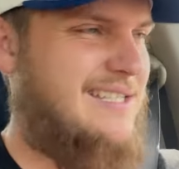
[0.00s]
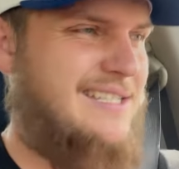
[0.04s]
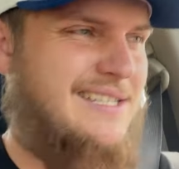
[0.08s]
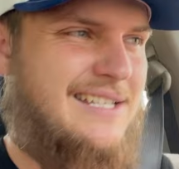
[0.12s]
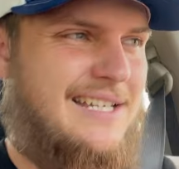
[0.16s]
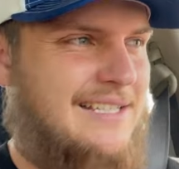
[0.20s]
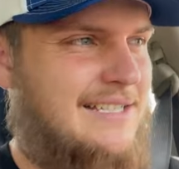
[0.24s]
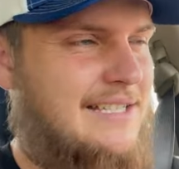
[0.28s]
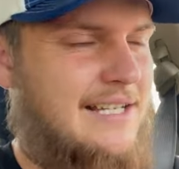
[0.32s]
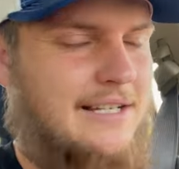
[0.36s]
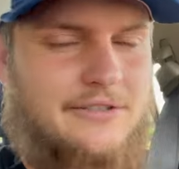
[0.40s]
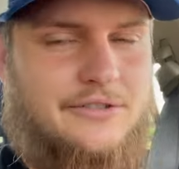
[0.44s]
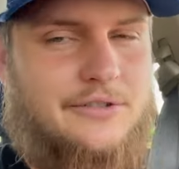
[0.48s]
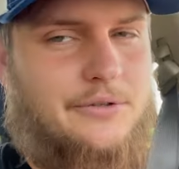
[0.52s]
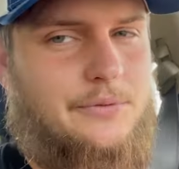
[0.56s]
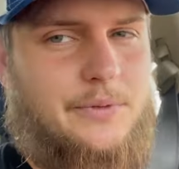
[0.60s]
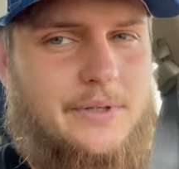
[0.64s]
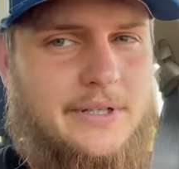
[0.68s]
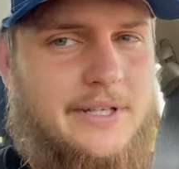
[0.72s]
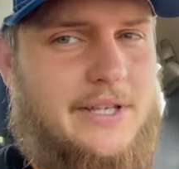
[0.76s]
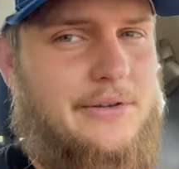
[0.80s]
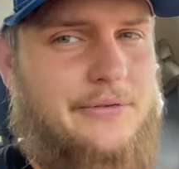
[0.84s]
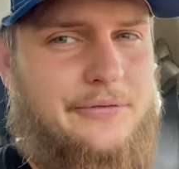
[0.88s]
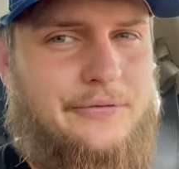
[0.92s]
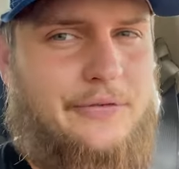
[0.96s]
It doesn't
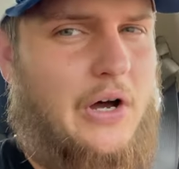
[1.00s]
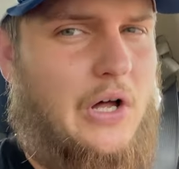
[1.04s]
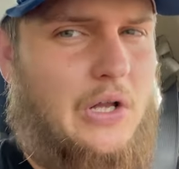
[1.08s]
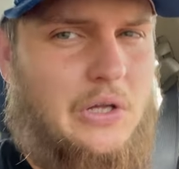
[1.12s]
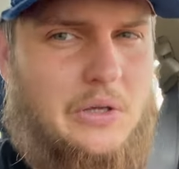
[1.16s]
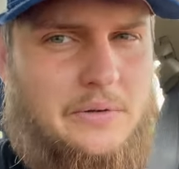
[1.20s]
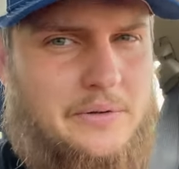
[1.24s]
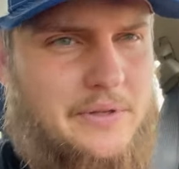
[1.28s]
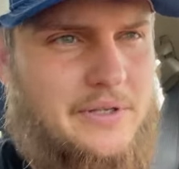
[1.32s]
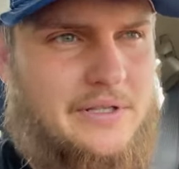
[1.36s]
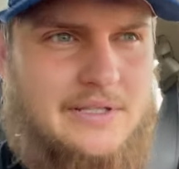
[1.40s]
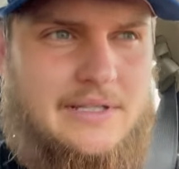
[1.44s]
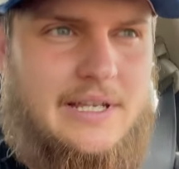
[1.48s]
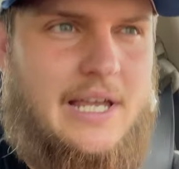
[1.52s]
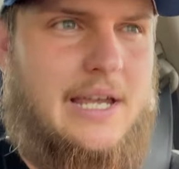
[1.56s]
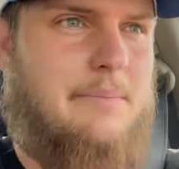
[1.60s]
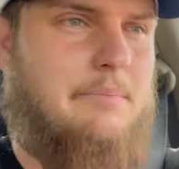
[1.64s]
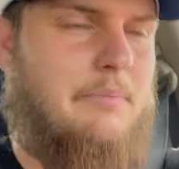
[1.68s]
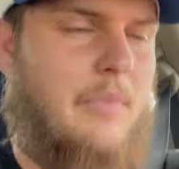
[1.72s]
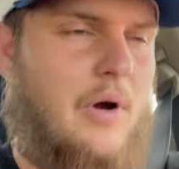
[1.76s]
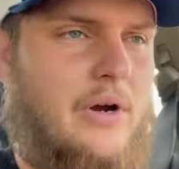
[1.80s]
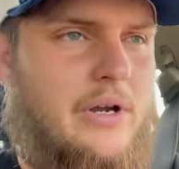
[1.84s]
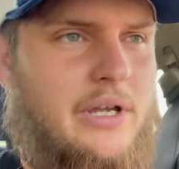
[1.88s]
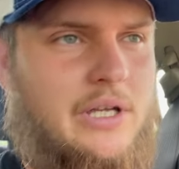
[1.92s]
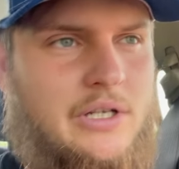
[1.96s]
really follow the same
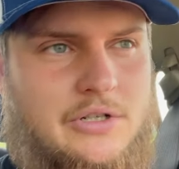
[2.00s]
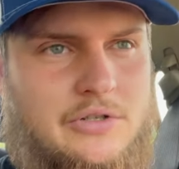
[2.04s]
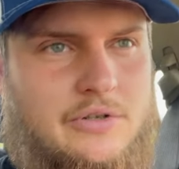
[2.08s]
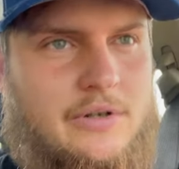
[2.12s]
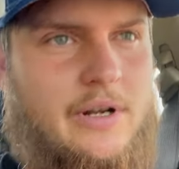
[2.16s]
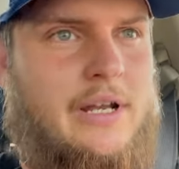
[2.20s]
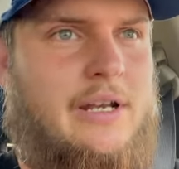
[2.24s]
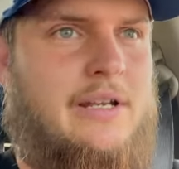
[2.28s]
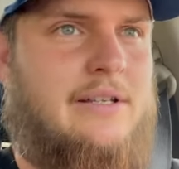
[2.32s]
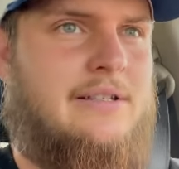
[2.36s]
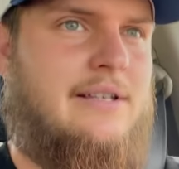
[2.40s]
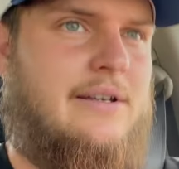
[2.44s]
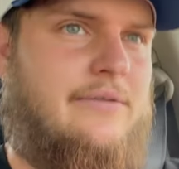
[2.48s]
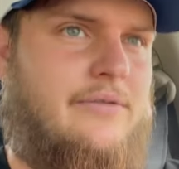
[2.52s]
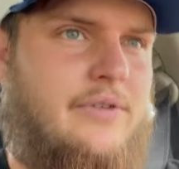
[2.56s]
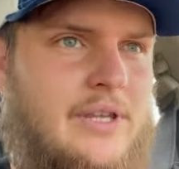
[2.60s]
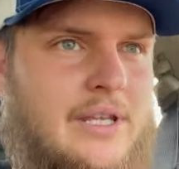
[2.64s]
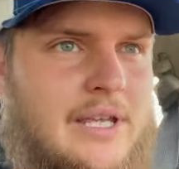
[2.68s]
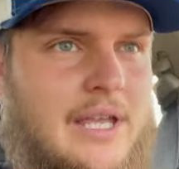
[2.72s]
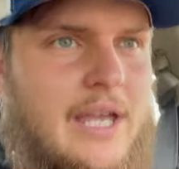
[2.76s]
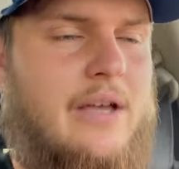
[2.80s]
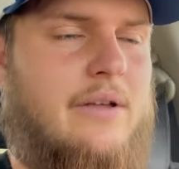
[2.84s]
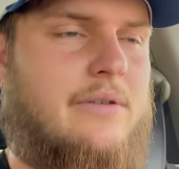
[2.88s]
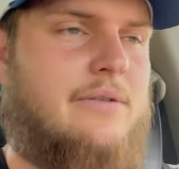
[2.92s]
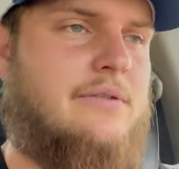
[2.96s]
market trend as
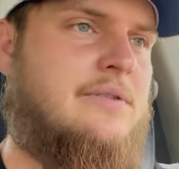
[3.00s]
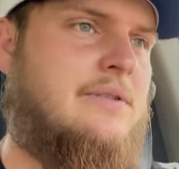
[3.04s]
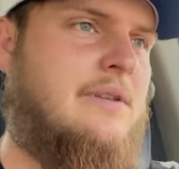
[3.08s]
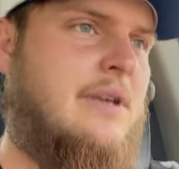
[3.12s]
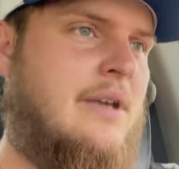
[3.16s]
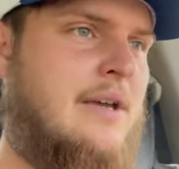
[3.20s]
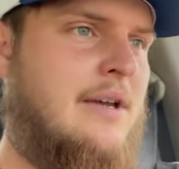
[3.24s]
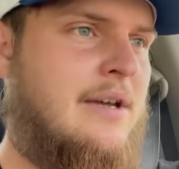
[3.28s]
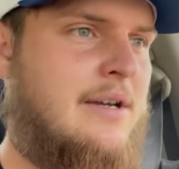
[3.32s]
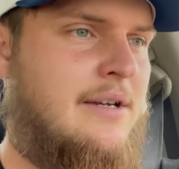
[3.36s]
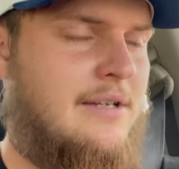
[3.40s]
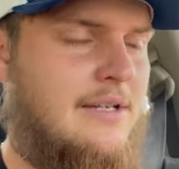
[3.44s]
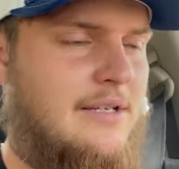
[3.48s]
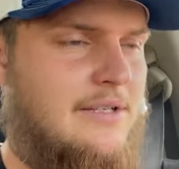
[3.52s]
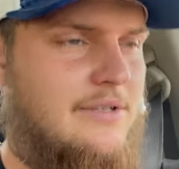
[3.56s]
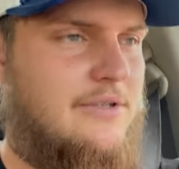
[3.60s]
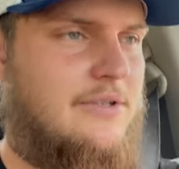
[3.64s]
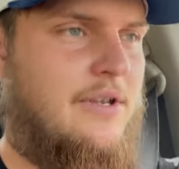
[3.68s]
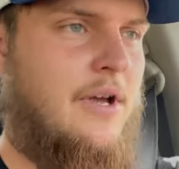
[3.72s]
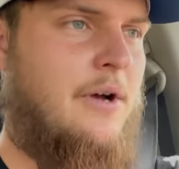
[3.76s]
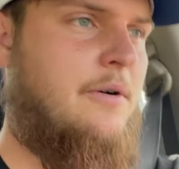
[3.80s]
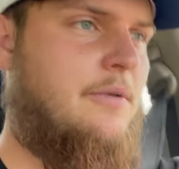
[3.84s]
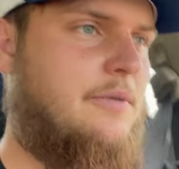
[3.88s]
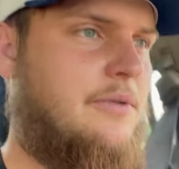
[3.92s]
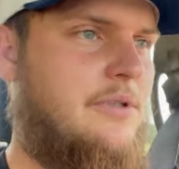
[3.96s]
everything else.
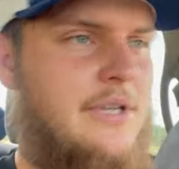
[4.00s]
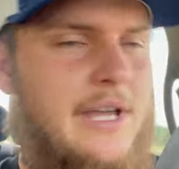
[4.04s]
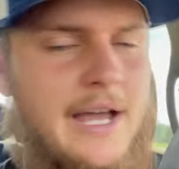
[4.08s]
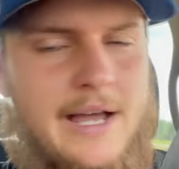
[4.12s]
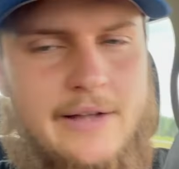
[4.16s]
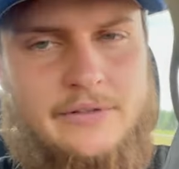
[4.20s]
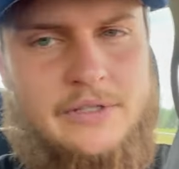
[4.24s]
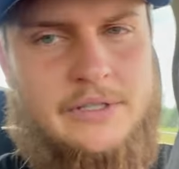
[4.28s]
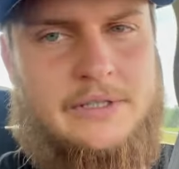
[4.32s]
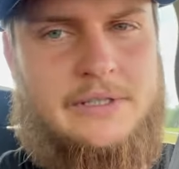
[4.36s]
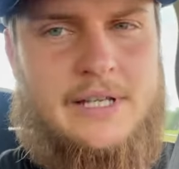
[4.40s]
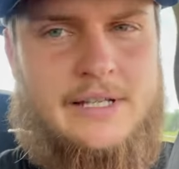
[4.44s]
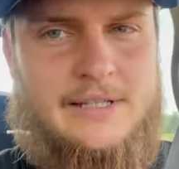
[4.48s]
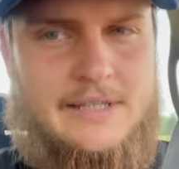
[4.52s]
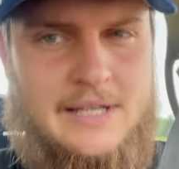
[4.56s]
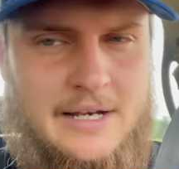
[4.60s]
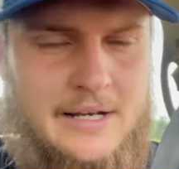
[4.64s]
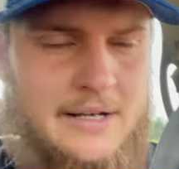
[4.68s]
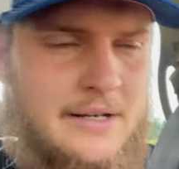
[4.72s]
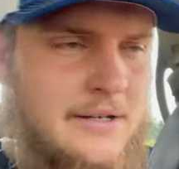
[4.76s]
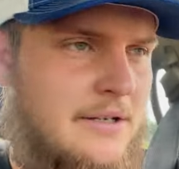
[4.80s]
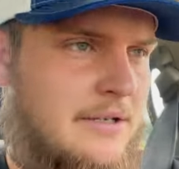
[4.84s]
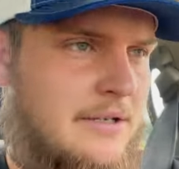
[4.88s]
So you have to take that into